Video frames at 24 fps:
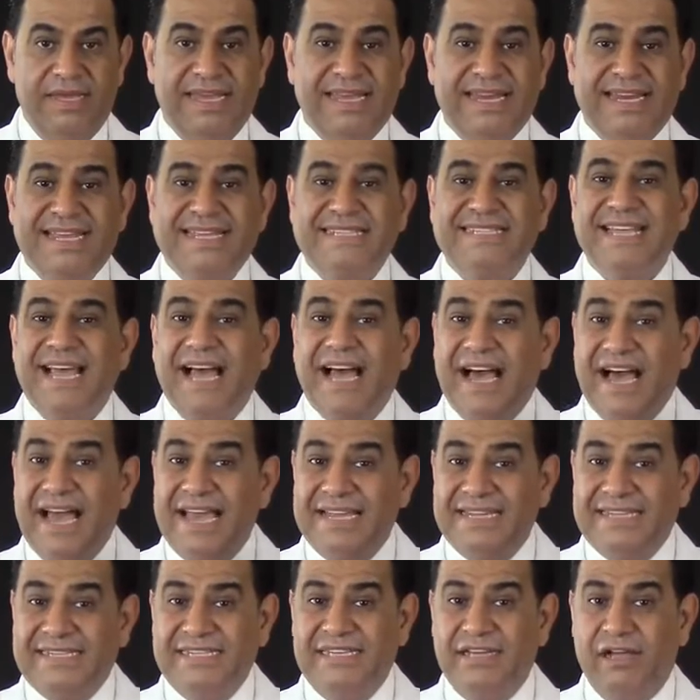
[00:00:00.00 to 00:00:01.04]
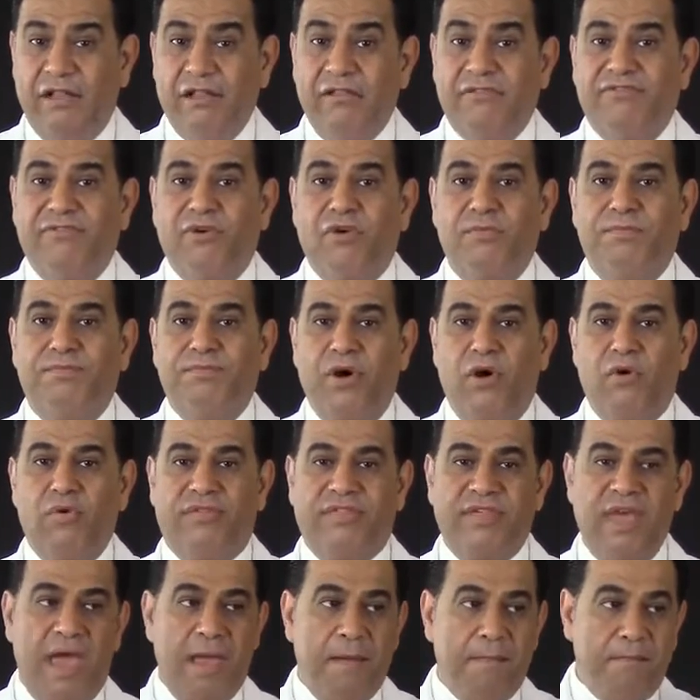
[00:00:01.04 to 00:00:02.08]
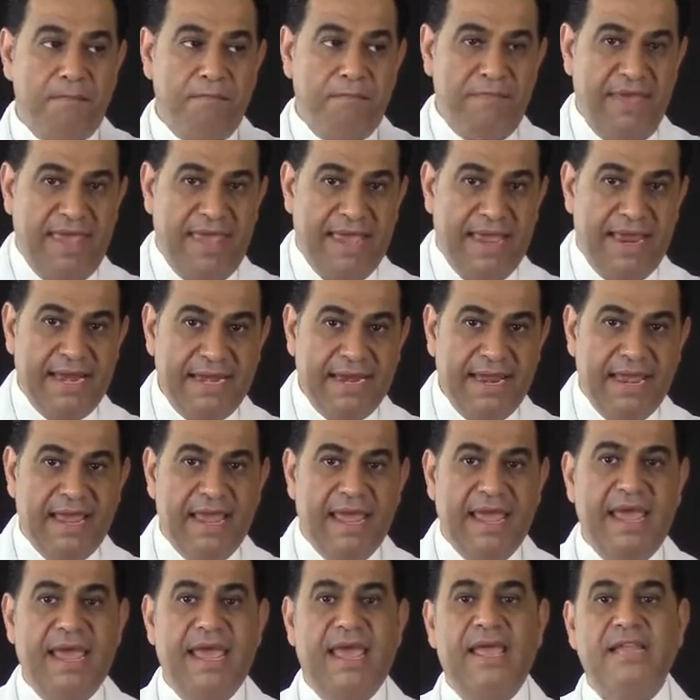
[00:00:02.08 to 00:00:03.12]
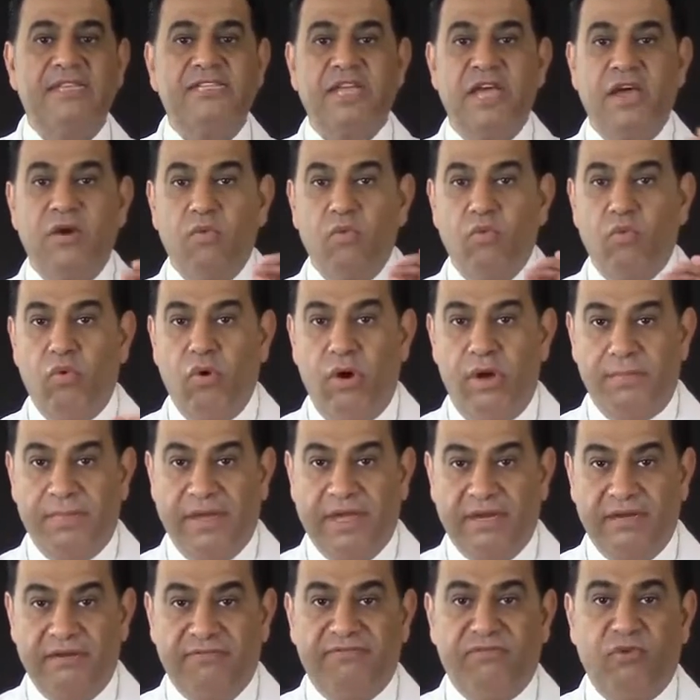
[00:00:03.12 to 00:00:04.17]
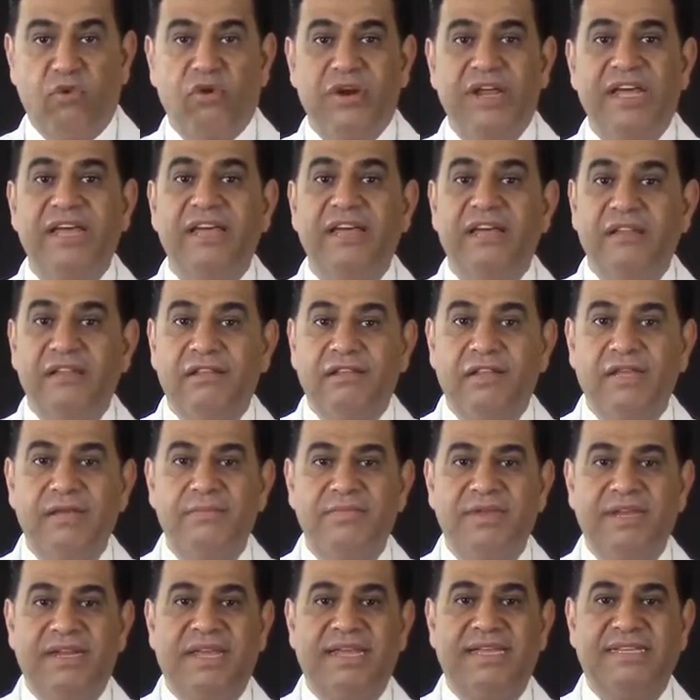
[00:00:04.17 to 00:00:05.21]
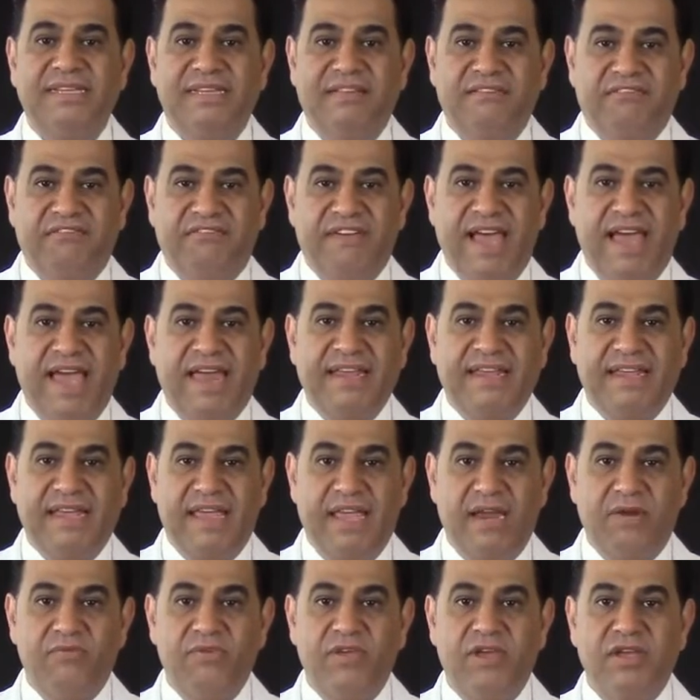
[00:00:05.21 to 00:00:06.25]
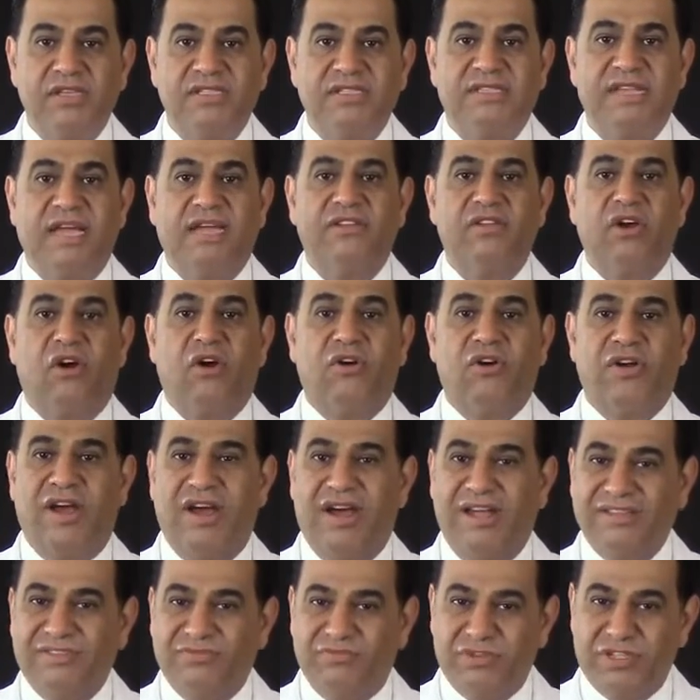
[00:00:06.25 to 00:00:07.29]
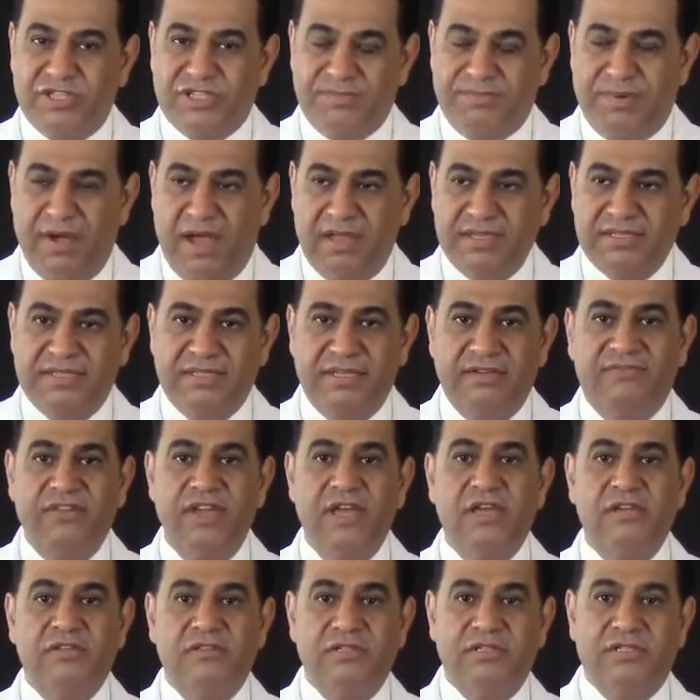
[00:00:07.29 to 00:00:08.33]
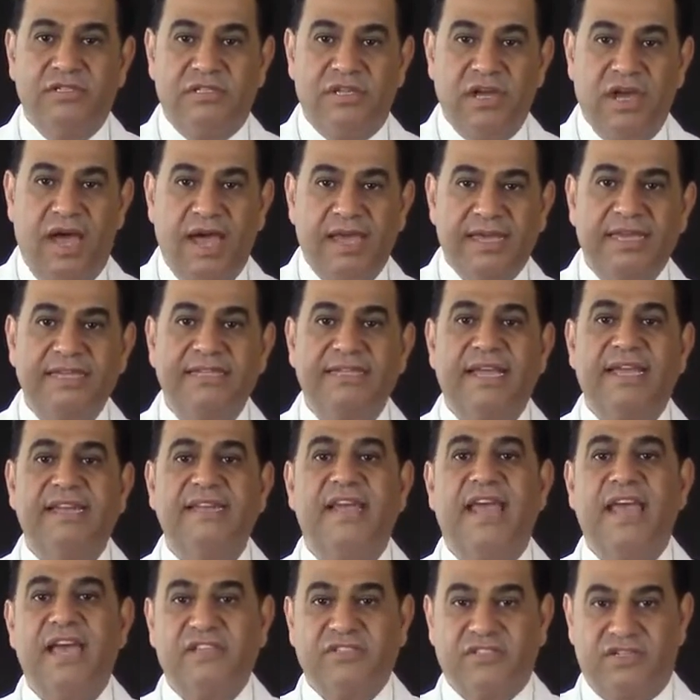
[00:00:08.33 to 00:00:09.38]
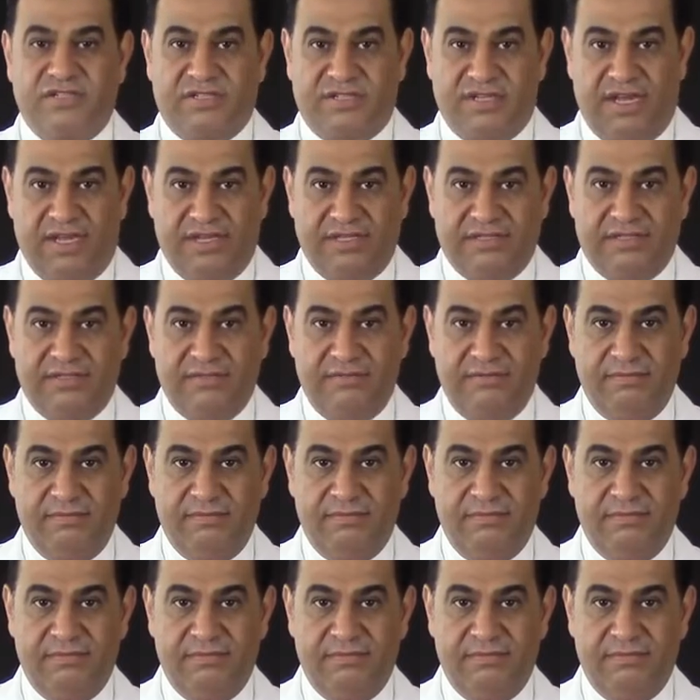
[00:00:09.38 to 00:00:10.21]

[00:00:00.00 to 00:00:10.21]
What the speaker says: It is ideal for both men and women for eliminating fatty areas that are unresponsive to diet and exercise.